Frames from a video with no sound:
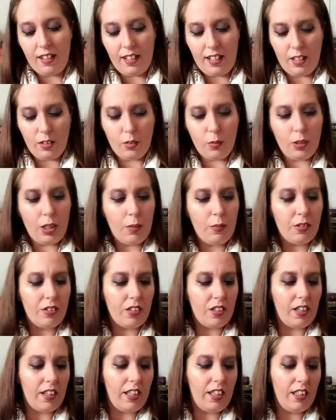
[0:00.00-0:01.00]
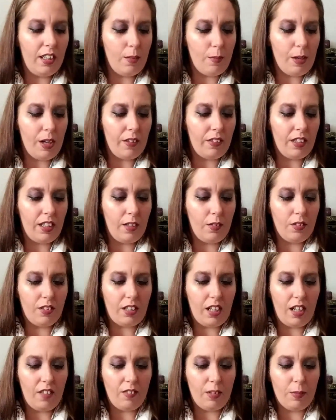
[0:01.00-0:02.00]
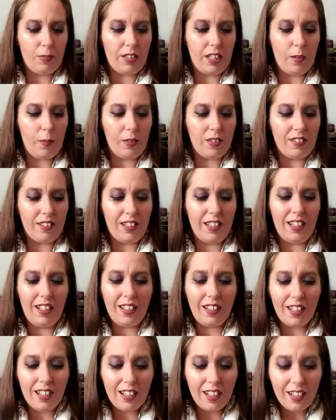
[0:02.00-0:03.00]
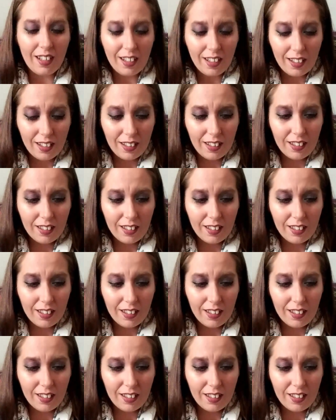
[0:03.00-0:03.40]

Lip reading: and that's what I was talking about that I was kind of upset wasn't in here.